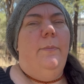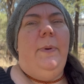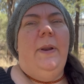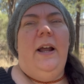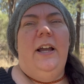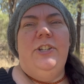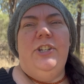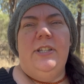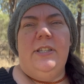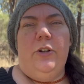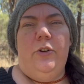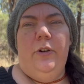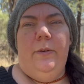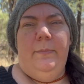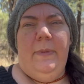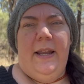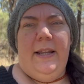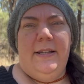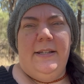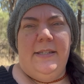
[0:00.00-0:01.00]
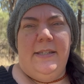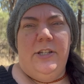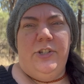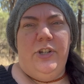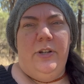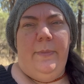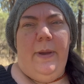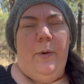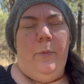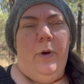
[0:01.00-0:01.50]
but I just couldn't make a
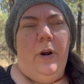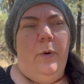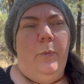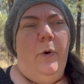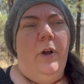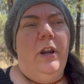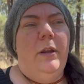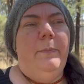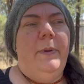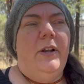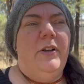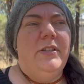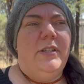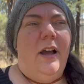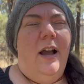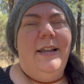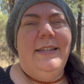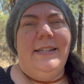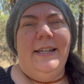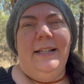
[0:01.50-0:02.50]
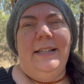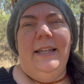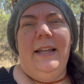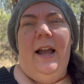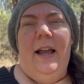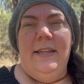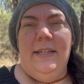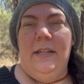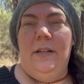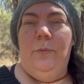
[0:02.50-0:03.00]
decision about what I wanted, because ideally
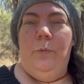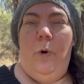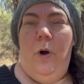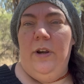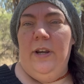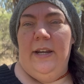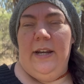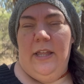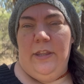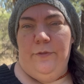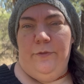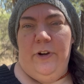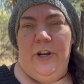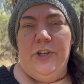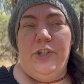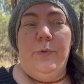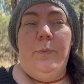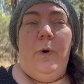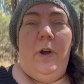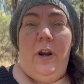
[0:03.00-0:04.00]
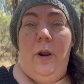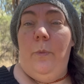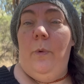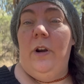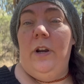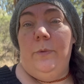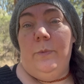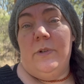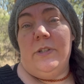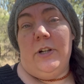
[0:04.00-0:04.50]
I didn't want another fridge. What I
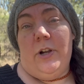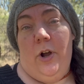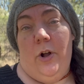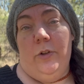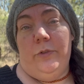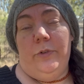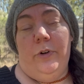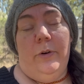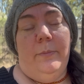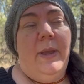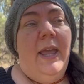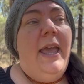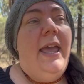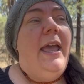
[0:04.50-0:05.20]
wanted was a cold room.